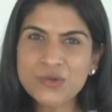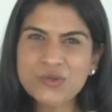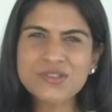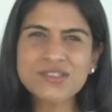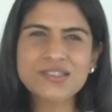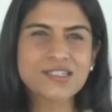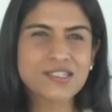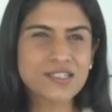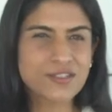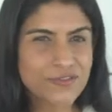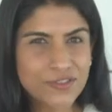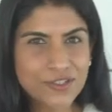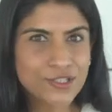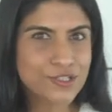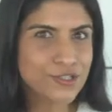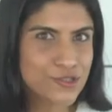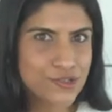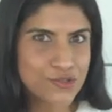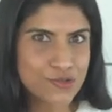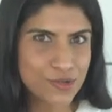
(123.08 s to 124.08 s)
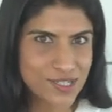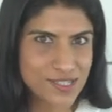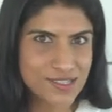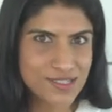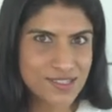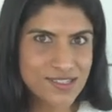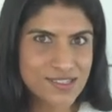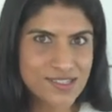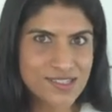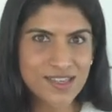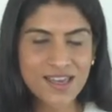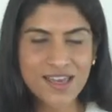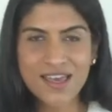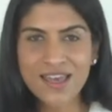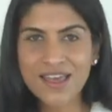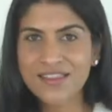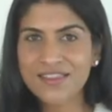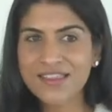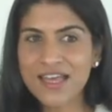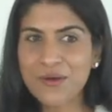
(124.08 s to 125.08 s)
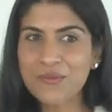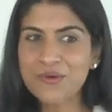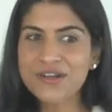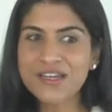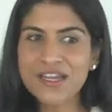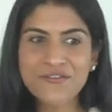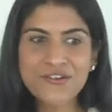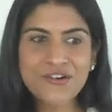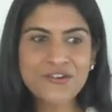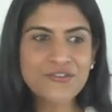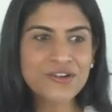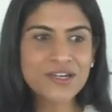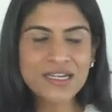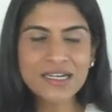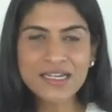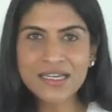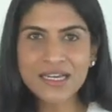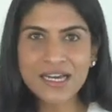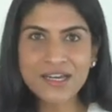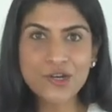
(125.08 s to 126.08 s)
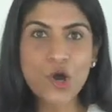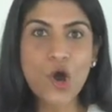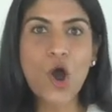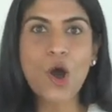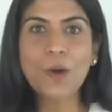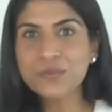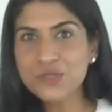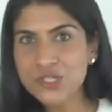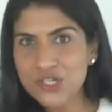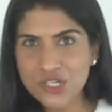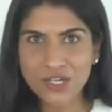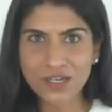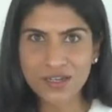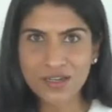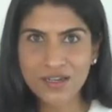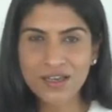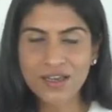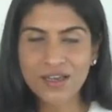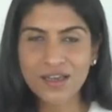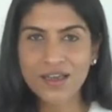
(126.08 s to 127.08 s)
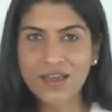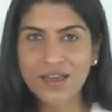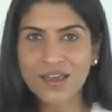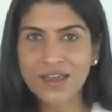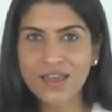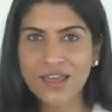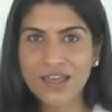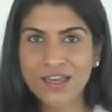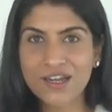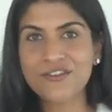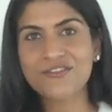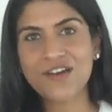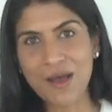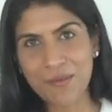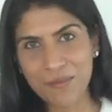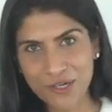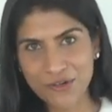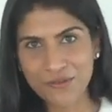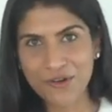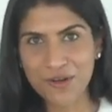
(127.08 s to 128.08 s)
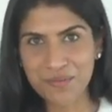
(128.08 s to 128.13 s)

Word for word: those difficult choices that were never really an option in a family